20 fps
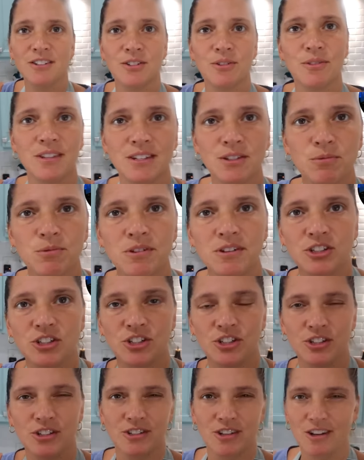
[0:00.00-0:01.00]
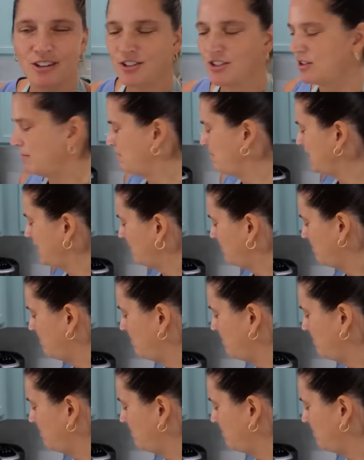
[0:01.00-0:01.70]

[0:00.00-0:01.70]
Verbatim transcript: So this will ensure as long as you're meat.